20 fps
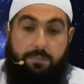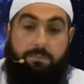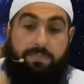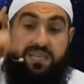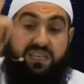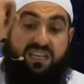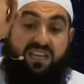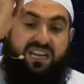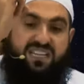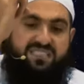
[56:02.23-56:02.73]

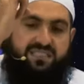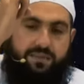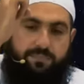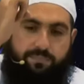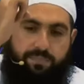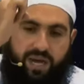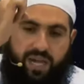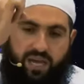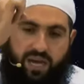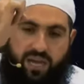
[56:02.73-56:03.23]
But
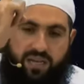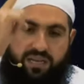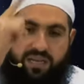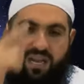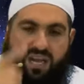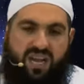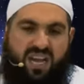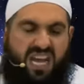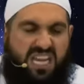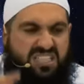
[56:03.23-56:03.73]
qasam by
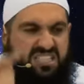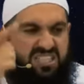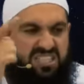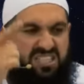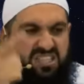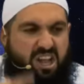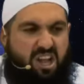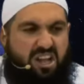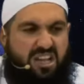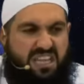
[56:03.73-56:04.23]
Allah,
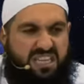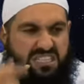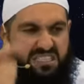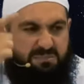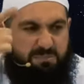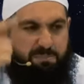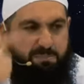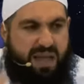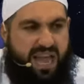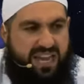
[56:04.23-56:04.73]
as long
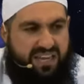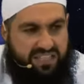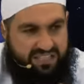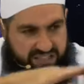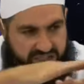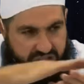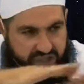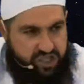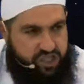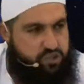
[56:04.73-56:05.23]
as man
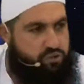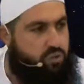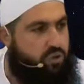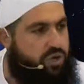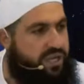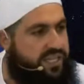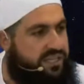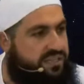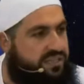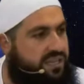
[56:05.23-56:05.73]
is
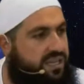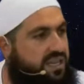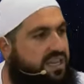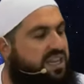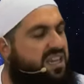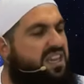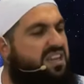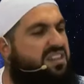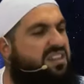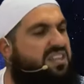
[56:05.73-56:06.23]
destroyed,
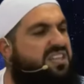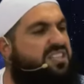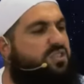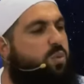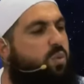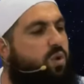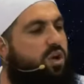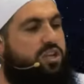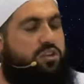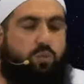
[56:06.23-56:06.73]

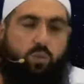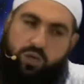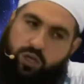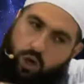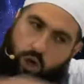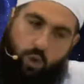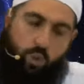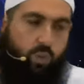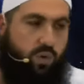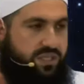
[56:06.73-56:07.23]
this world will
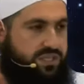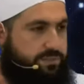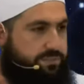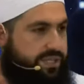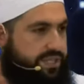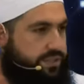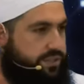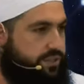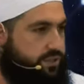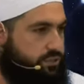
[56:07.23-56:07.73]
always
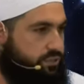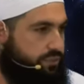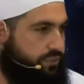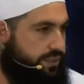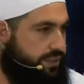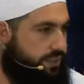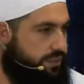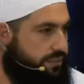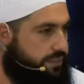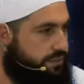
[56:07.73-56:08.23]
be
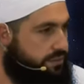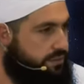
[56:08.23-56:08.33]
destroyed.